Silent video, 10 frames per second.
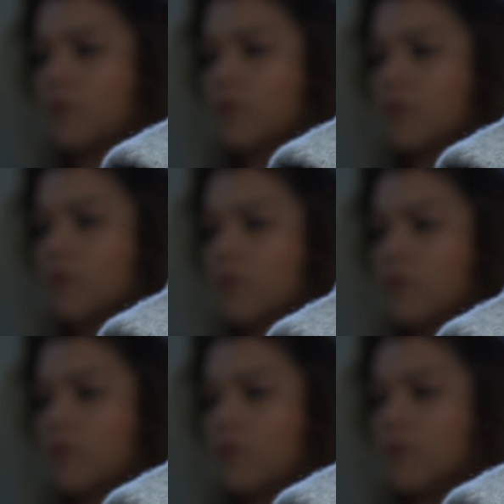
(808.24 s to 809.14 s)

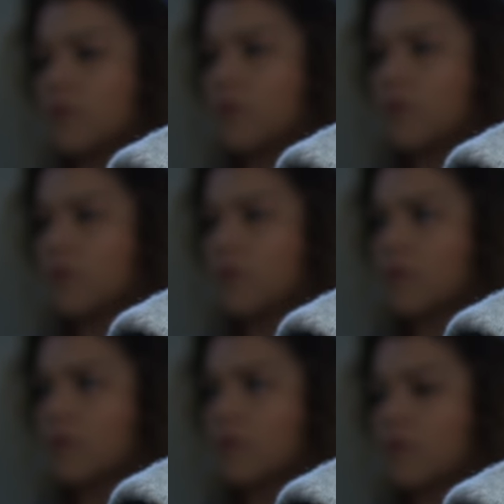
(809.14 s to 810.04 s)

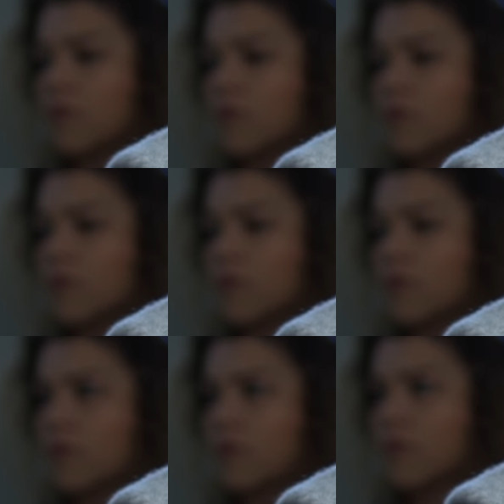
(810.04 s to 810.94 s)

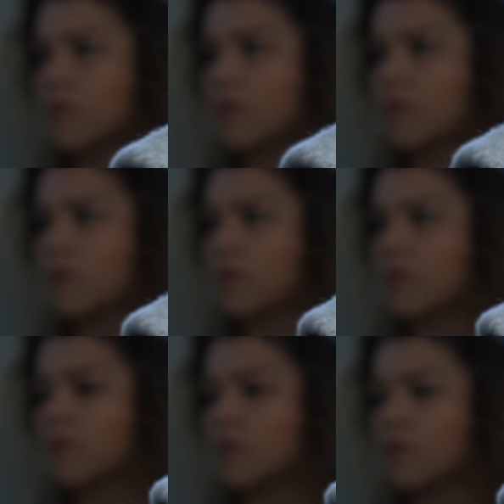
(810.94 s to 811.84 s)

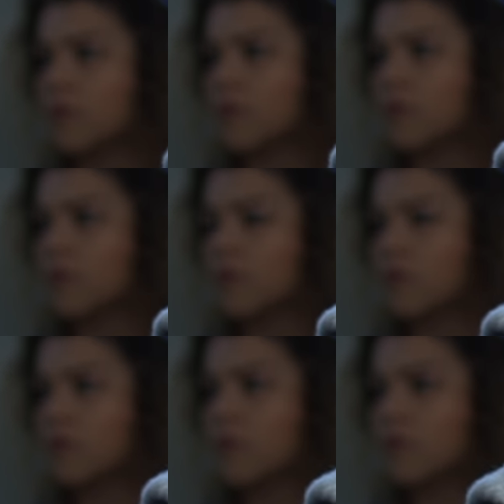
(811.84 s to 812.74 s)

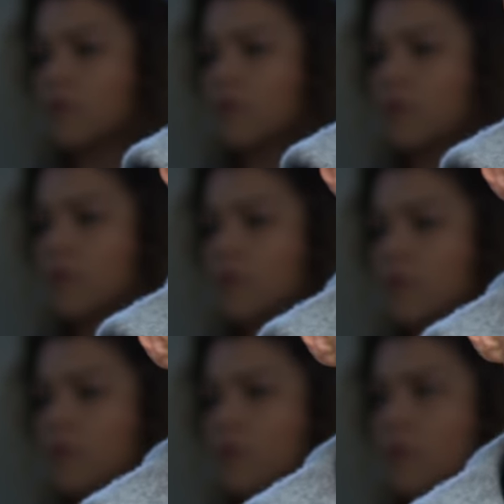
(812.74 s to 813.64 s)
The person shown says nothing.